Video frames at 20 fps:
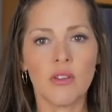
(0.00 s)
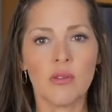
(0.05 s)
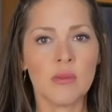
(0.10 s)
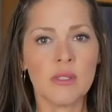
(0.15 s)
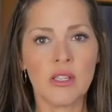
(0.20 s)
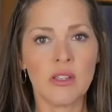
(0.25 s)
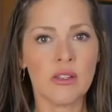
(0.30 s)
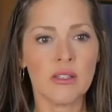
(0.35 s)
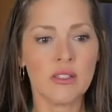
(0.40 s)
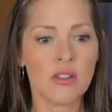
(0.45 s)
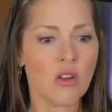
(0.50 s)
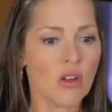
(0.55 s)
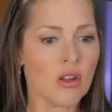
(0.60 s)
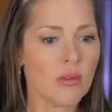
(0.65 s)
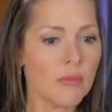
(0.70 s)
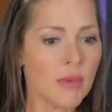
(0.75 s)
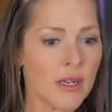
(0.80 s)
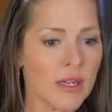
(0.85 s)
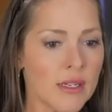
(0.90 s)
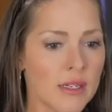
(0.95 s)
them until it's all
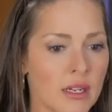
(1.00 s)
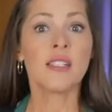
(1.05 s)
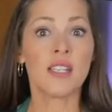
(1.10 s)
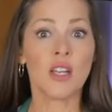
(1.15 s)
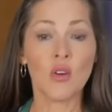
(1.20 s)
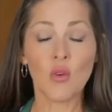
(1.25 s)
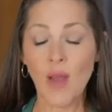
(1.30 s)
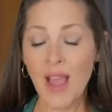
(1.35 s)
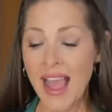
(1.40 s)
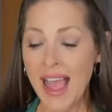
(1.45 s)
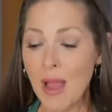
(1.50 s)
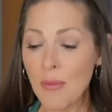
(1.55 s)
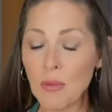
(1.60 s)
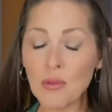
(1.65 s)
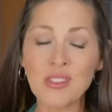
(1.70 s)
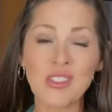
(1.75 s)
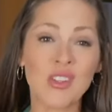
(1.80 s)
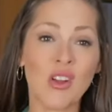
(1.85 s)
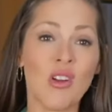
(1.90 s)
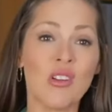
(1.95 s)
combined. So
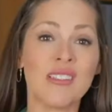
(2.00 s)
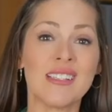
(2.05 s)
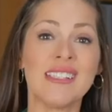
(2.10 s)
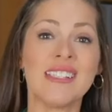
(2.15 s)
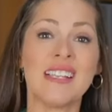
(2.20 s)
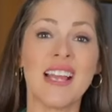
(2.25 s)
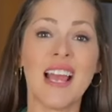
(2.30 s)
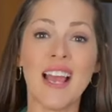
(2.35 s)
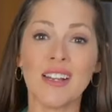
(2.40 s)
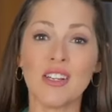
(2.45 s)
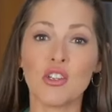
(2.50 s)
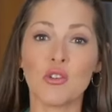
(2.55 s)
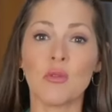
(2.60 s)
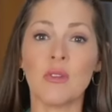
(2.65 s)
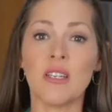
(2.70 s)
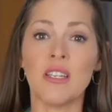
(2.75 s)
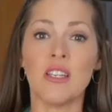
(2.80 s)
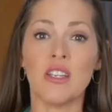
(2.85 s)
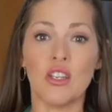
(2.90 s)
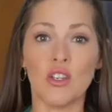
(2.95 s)
applesauce is
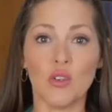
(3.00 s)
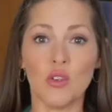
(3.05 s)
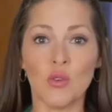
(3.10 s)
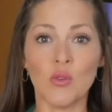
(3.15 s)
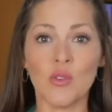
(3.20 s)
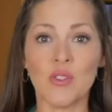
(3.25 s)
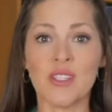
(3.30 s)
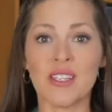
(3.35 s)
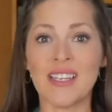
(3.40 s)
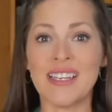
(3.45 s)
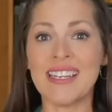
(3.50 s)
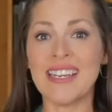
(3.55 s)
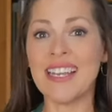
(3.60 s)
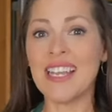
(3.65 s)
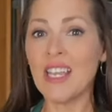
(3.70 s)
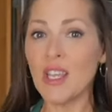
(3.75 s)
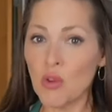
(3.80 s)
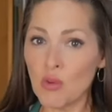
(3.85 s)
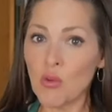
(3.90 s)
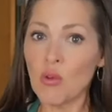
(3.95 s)
actually used in
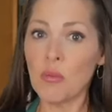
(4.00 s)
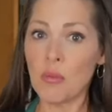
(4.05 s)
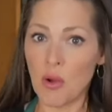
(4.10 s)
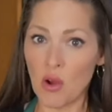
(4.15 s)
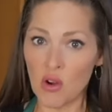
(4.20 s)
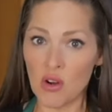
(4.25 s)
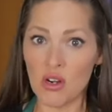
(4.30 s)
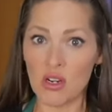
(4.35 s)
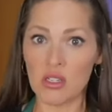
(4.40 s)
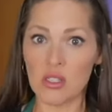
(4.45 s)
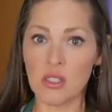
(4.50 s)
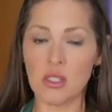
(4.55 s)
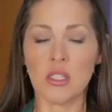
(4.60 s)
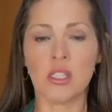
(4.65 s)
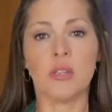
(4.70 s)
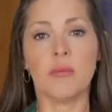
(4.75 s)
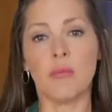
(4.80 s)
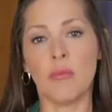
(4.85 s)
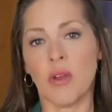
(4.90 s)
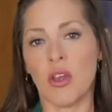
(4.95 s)
equal parts
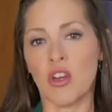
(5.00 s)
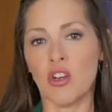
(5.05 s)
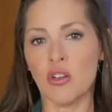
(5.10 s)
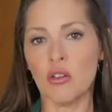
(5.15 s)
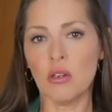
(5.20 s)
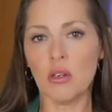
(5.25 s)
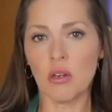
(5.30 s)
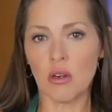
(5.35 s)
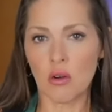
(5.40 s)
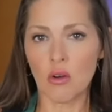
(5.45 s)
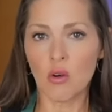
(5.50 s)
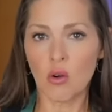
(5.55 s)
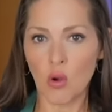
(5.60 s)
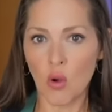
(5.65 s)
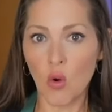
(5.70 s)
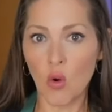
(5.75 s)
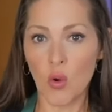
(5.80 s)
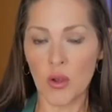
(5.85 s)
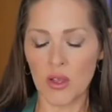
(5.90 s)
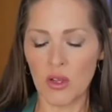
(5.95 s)
to butter or
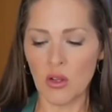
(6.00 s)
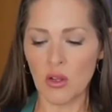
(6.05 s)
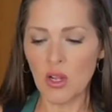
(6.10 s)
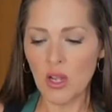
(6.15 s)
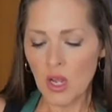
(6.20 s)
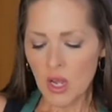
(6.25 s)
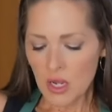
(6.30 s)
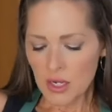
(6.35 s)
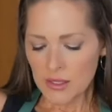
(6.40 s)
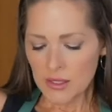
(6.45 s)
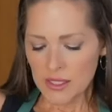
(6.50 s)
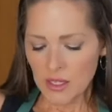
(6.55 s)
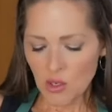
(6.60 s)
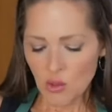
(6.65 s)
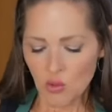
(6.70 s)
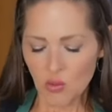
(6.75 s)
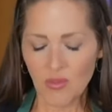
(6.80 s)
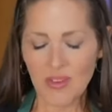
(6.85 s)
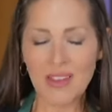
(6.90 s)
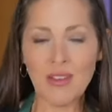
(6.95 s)
oil.
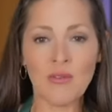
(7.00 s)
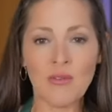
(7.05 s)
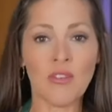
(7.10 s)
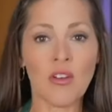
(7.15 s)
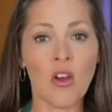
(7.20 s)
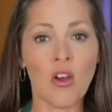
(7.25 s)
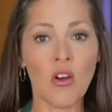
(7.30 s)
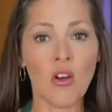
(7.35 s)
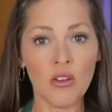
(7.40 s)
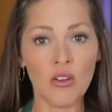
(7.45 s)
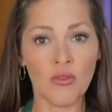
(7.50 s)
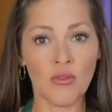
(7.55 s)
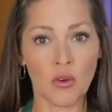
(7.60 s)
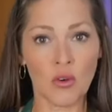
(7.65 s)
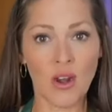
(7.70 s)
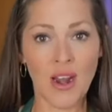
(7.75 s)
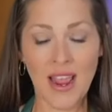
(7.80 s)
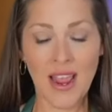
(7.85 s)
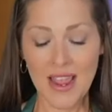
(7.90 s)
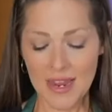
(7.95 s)
So it called
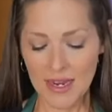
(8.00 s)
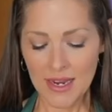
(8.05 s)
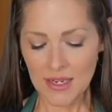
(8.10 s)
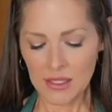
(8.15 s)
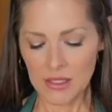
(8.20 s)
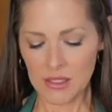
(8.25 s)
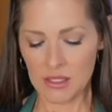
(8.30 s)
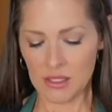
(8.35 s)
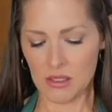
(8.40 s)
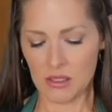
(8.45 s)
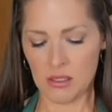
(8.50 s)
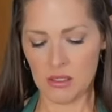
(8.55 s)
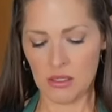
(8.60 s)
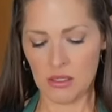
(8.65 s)
for 8